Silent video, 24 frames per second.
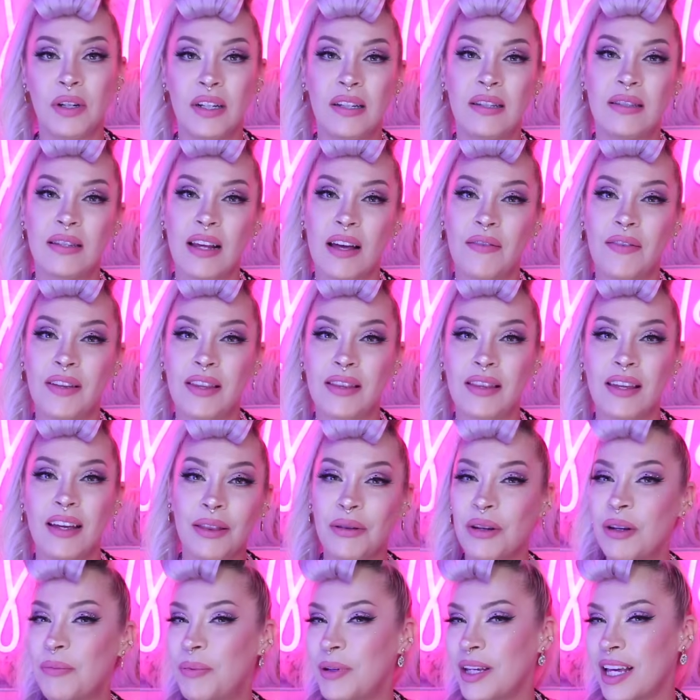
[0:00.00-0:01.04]
27th,
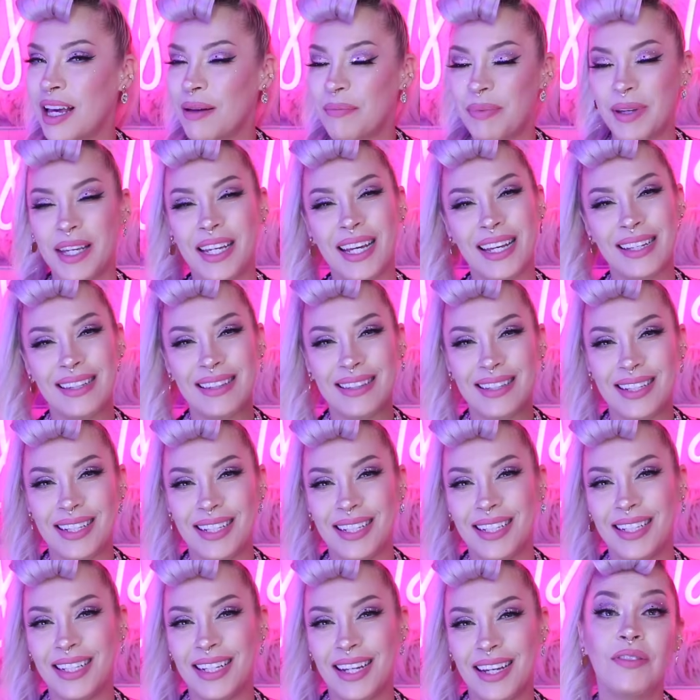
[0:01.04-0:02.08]
3 p.m. PST
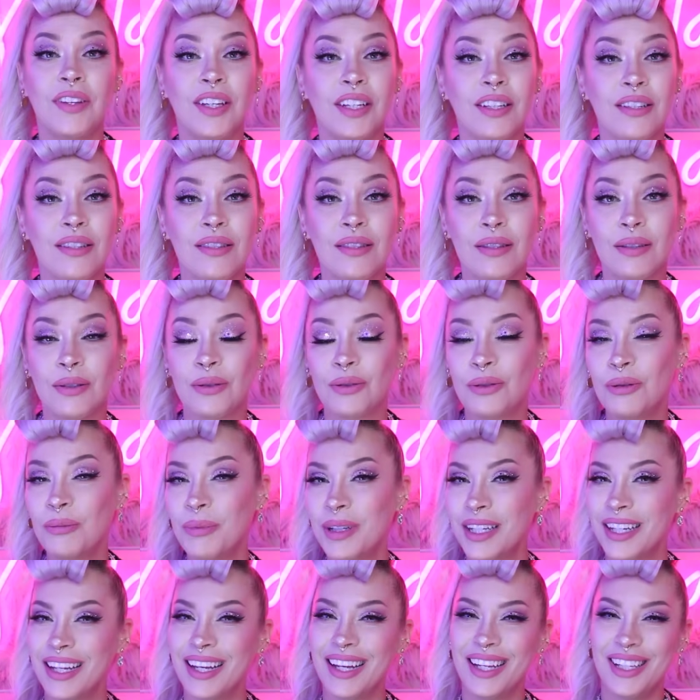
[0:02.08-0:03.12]
via Zoom.
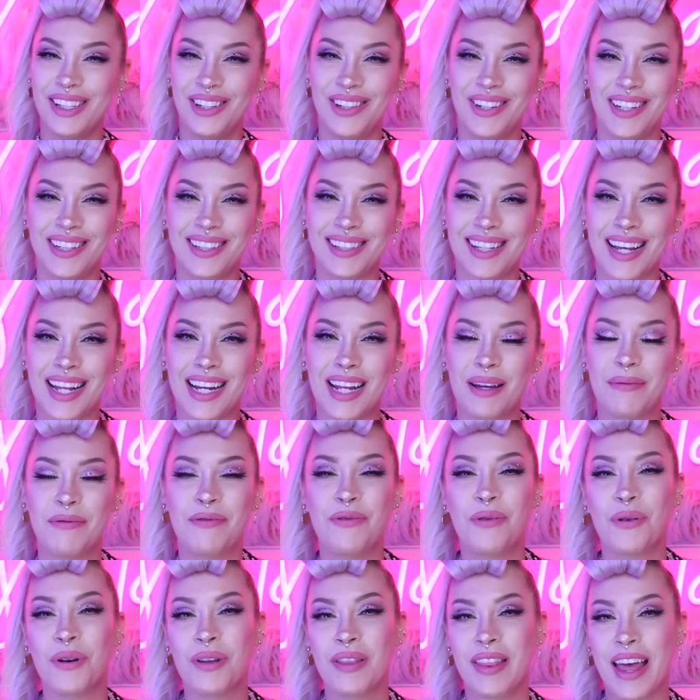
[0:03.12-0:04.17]
You can sign up
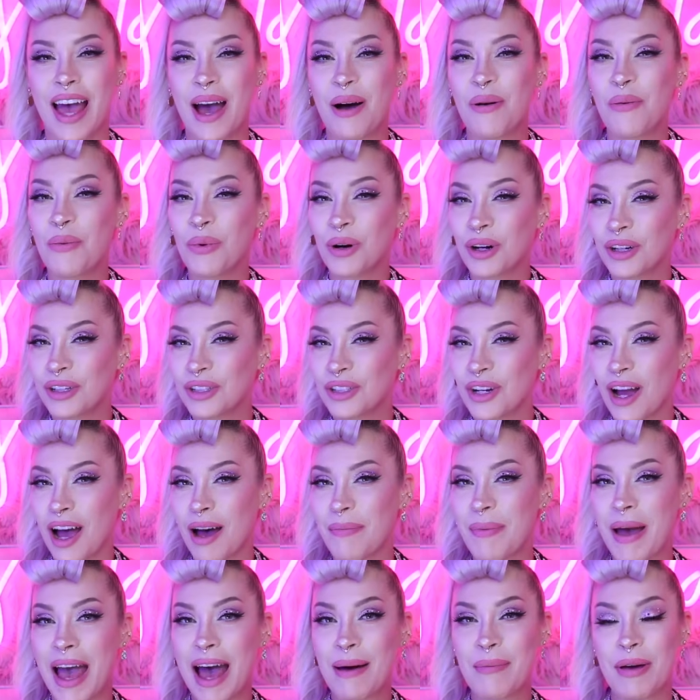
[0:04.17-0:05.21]
for that
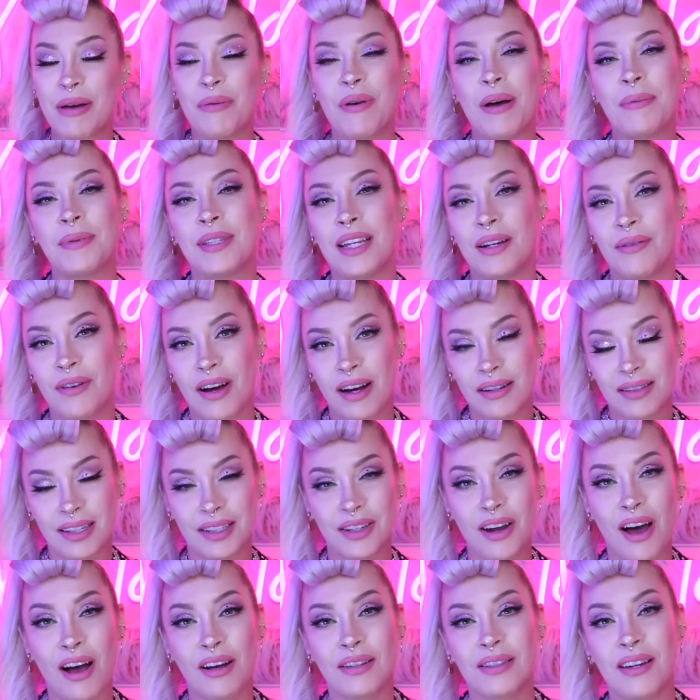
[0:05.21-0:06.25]
workshop at my website,
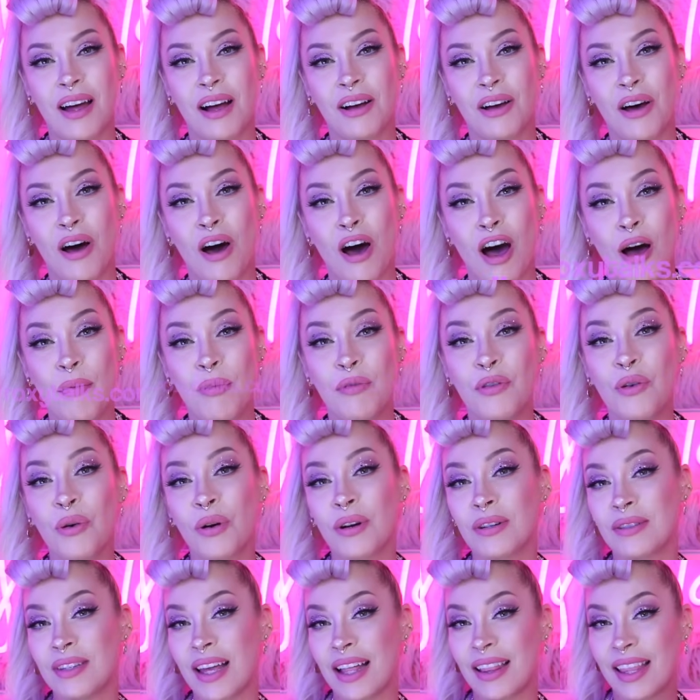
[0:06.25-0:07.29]
roxytalks.com. Of
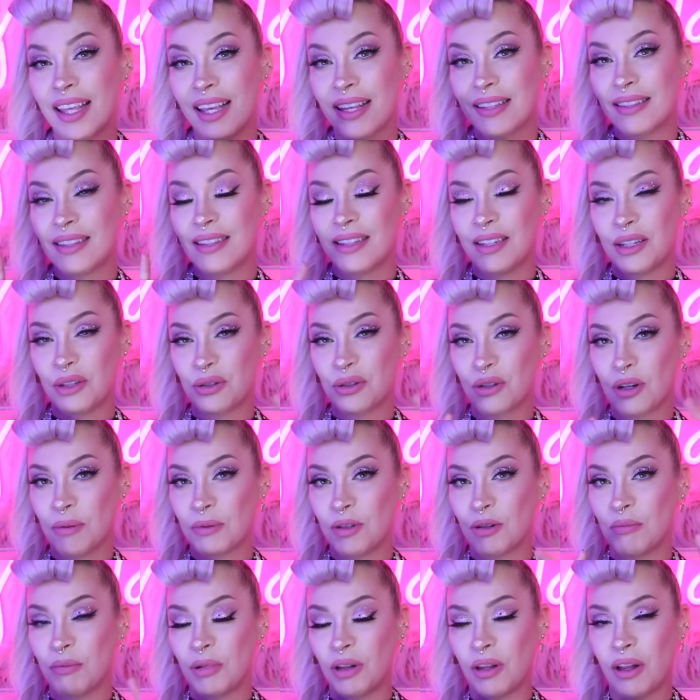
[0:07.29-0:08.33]
course, that link is in the
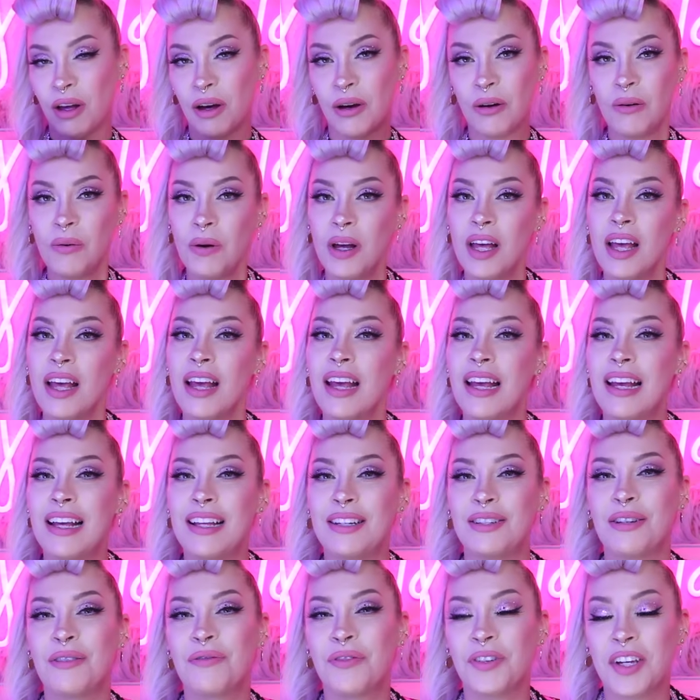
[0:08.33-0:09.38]
description below.
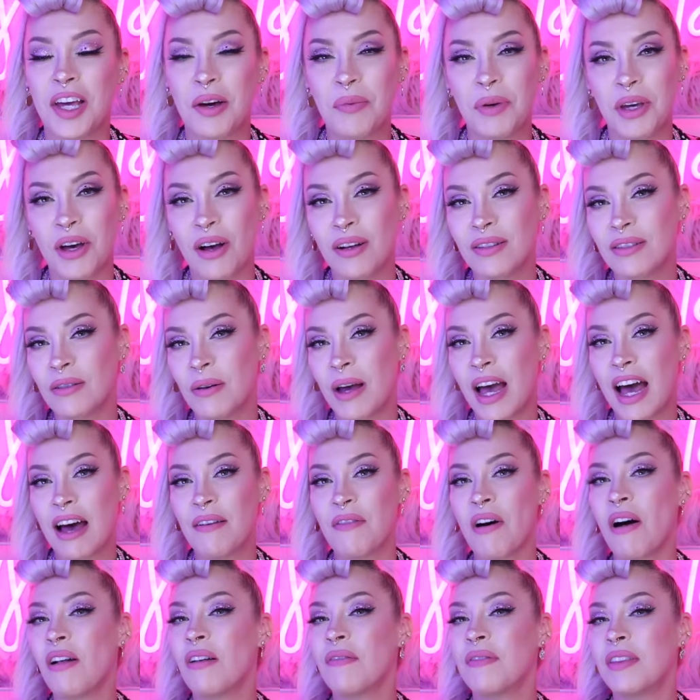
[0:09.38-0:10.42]
Don't forget, we also
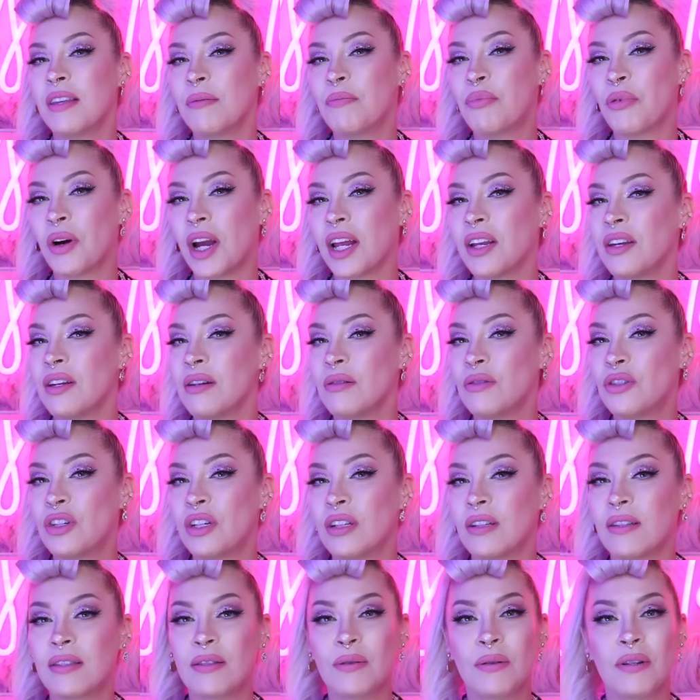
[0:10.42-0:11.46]
have all of the brand new
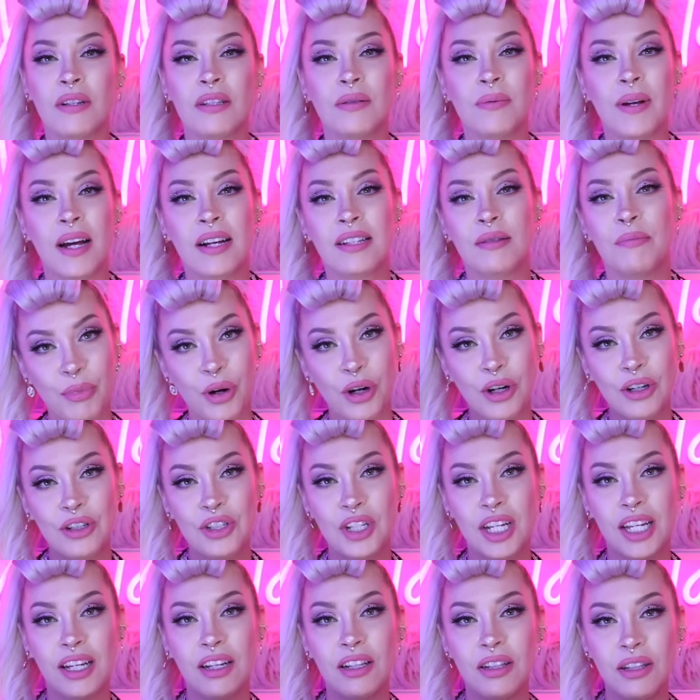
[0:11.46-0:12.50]
Chillosaurus Rex merch,
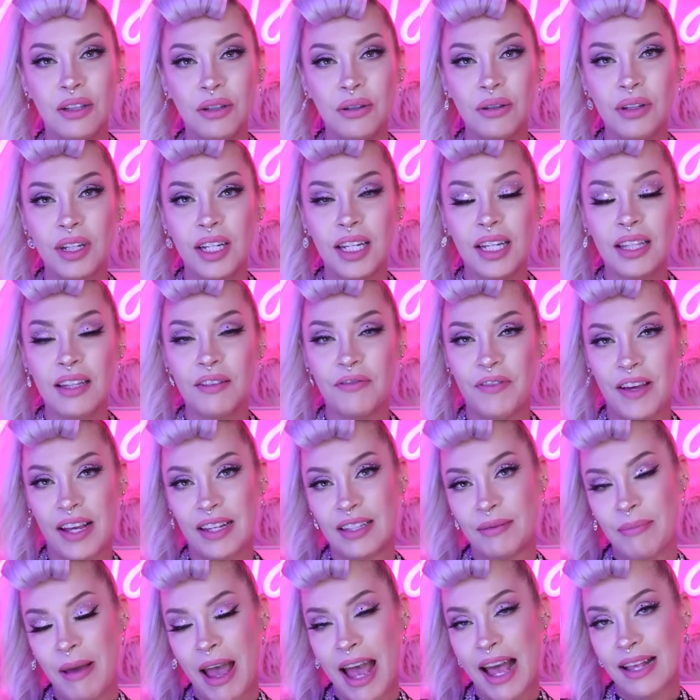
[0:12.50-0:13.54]
including the
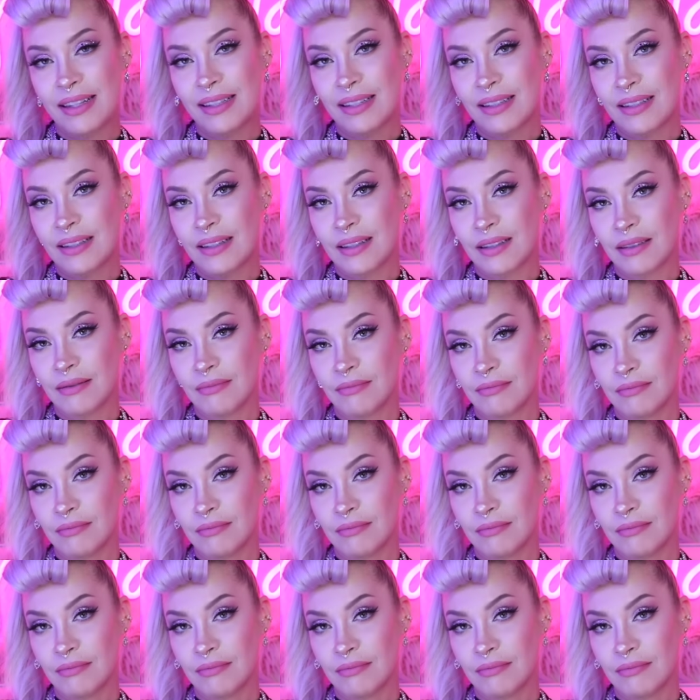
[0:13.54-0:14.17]
face masks,